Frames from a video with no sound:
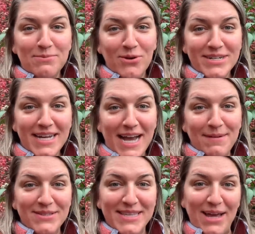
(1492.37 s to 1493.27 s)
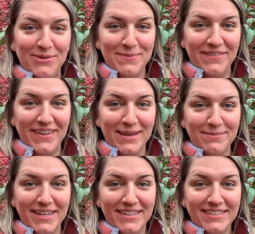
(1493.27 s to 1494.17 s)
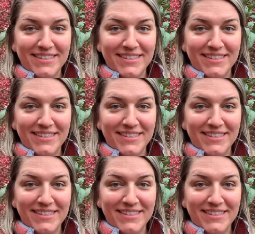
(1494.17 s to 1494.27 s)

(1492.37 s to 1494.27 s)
more time outside with my family,